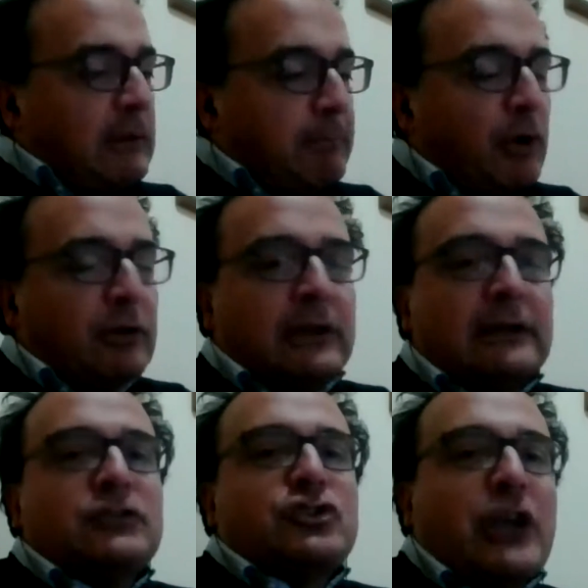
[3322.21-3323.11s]
the
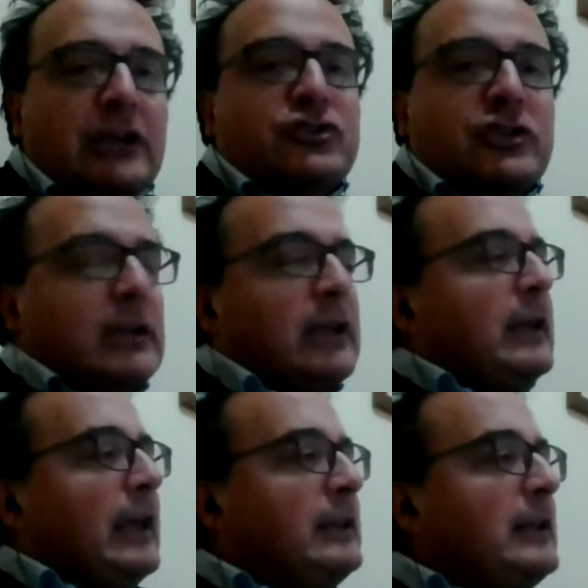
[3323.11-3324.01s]
product changed,
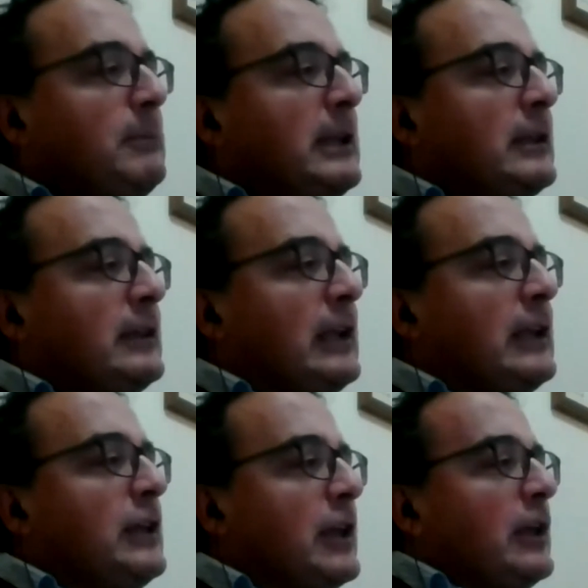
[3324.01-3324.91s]
and
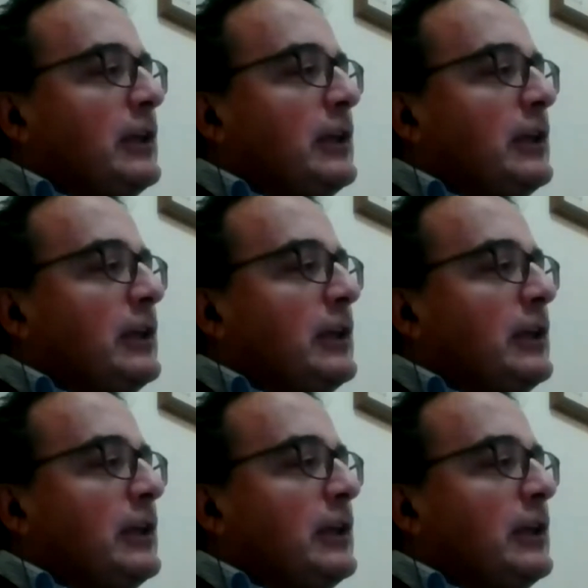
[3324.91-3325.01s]
immediately,